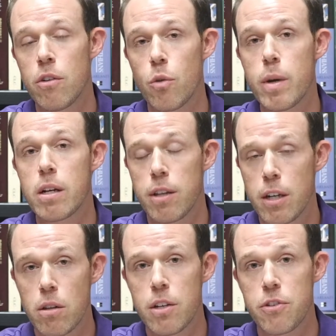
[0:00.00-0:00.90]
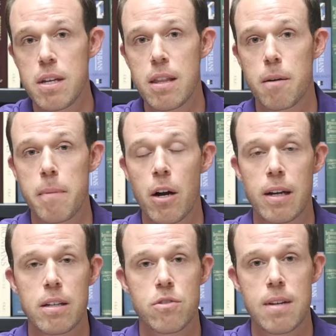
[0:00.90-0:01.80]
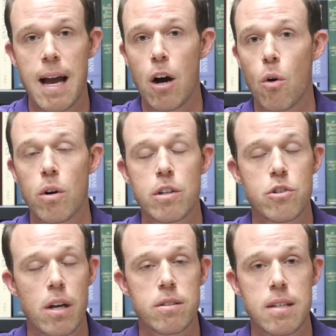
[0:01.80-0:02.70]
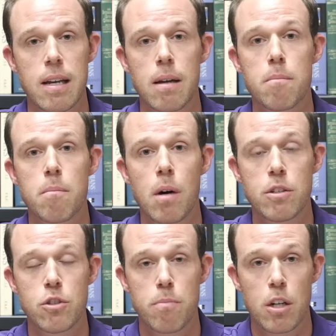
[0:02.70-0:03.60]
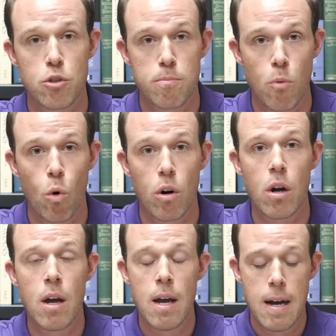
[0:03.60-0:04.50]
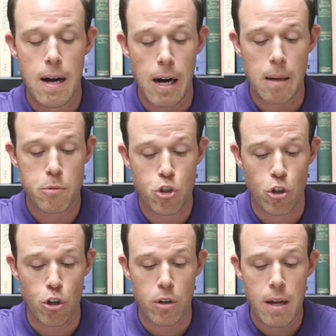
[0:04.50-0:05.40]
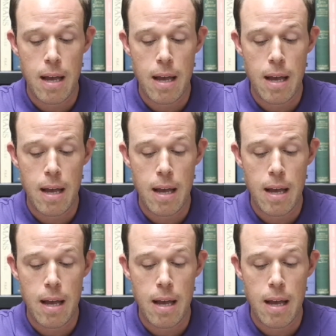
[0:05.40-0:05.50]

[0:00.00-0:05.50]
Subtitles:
So we clearly see that Americans now are ingesting much, much more sugar.